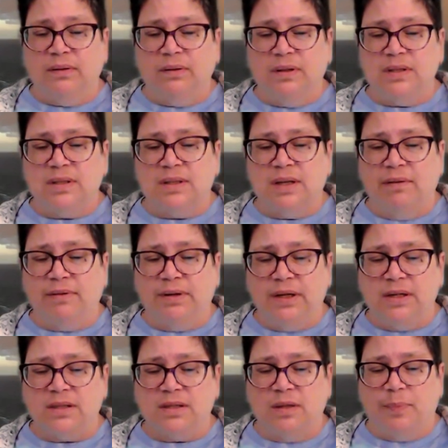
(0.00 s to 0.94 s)
the seven
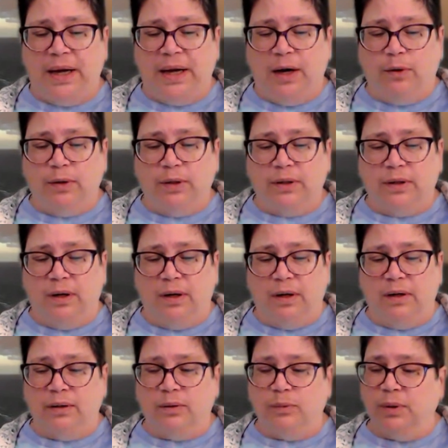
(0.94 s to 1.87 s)
is the power
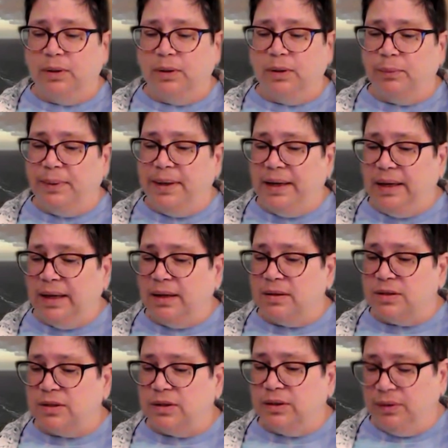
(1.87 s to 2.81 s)
card where we get
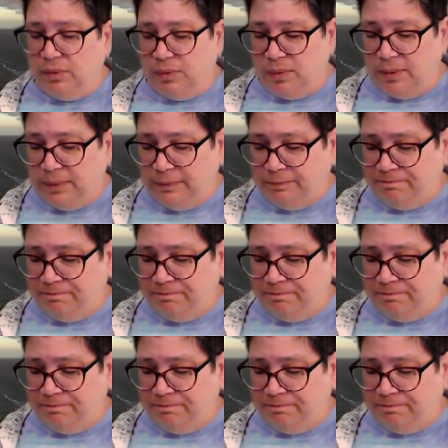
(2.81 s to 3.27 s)
to,